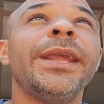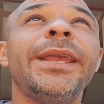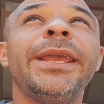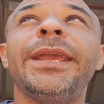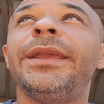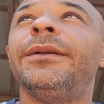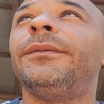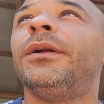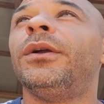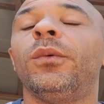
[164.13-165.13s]

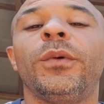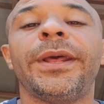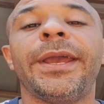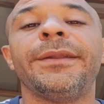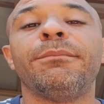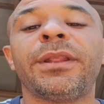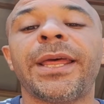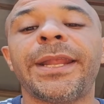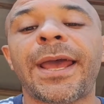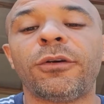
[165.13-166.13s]
He went ahead and
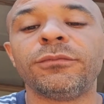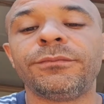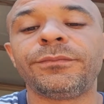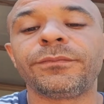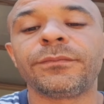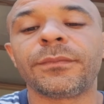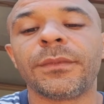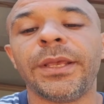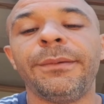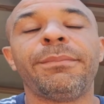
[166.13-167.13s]
pled out.
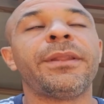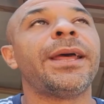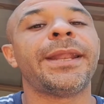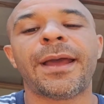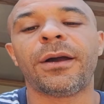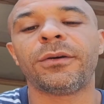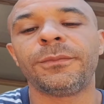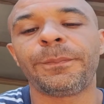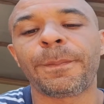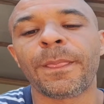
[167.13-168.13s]
He pled
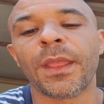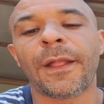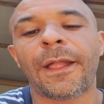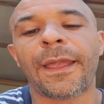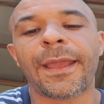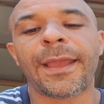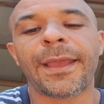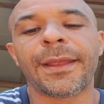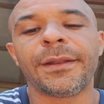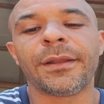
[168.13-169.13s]
out
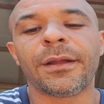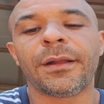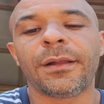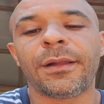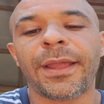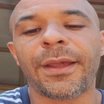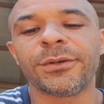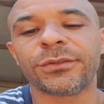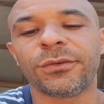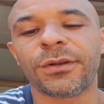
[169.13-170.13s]
and, hey,
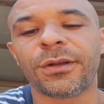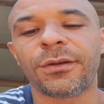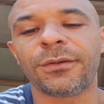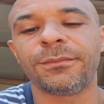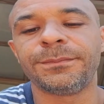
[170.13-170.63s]
what's going on,